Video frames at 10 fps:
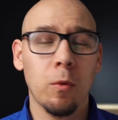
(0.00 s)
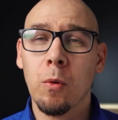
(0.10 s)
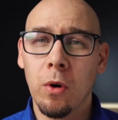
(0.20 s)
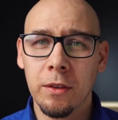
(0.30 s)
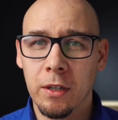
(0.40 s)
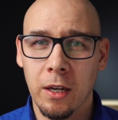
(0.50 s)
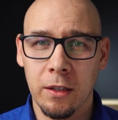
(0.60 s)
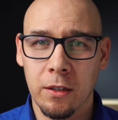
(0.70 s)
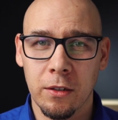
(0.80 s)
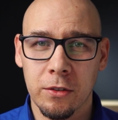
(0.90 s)
We want the
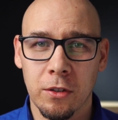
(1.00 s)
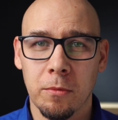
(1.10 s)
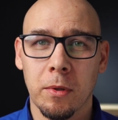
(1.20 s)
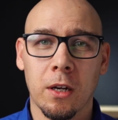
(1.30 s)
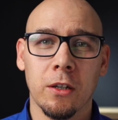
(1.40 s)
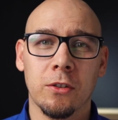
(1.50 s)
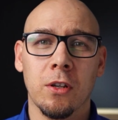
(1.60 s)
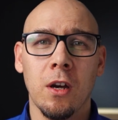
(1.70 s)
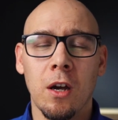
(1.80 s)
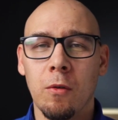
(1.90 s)
hand cursor
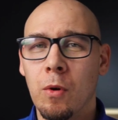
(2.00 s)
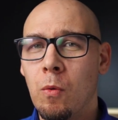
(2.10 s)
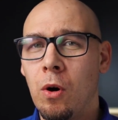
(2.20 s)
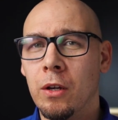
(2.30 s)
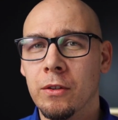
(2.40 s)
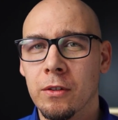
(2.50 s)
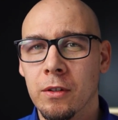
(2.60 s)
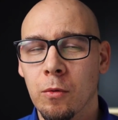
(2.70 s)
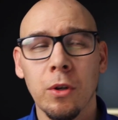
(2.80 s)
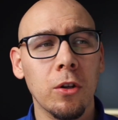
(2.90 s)
because we
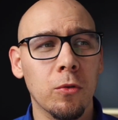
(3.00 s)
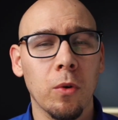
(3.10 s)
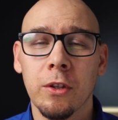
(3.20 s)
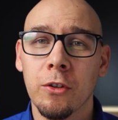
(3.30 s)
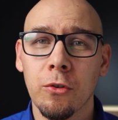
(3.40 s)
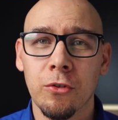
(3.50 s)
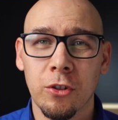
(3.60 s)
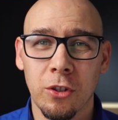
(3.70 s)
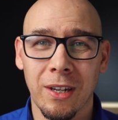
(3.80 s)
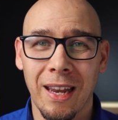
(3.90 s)
don't want the
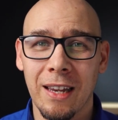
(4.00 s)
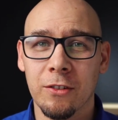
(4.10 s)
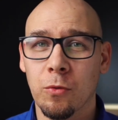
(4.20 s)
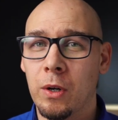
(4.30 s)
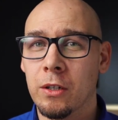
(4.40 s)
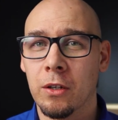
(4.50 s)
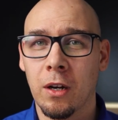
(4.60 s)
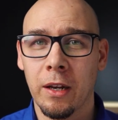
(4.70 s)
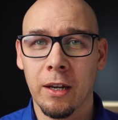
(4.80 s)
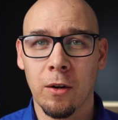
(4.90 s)
user to guess where to
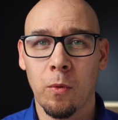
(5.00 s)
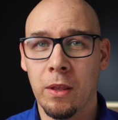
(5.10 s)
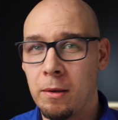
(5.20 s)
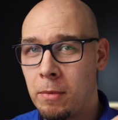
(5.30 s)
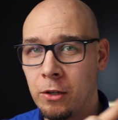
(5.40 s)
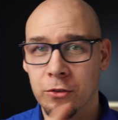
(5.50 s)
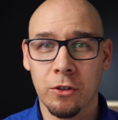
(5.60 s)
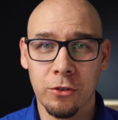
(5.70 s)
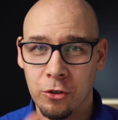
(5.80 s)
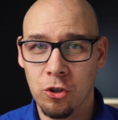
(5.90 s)
click when the
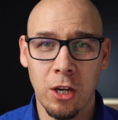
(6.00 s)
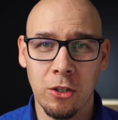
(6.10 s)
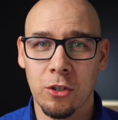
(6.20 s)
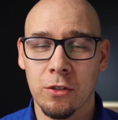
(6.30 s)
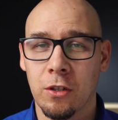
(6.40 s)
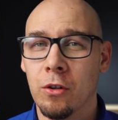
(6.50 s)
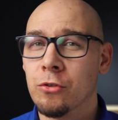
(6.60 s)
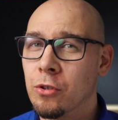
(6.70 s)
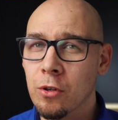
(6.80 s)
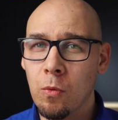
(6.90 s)
mouse cursor changes, you
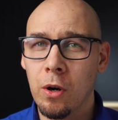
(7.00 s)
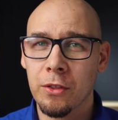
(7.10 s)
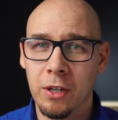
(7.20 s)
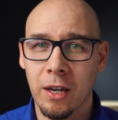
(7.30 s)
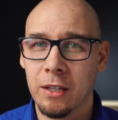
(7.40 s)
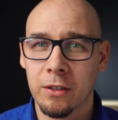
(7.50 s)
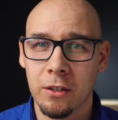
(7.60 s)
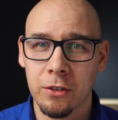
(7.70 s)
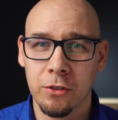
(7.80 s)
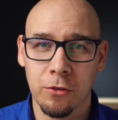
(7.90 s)
know. So you want the
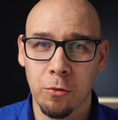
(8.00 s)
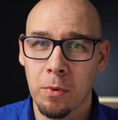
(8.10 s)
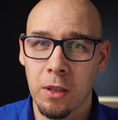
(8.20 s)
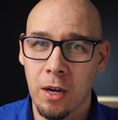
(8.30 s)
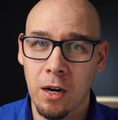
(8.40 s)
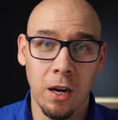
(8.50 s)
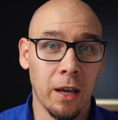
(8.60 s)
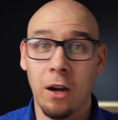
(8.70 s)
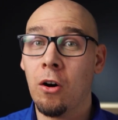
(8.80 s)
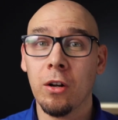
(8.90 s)
hand cursor to be there
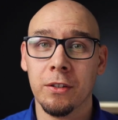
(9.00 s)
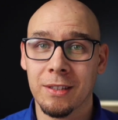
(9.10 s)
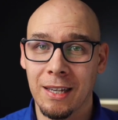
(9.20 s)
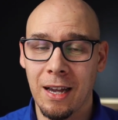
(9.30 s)
like all the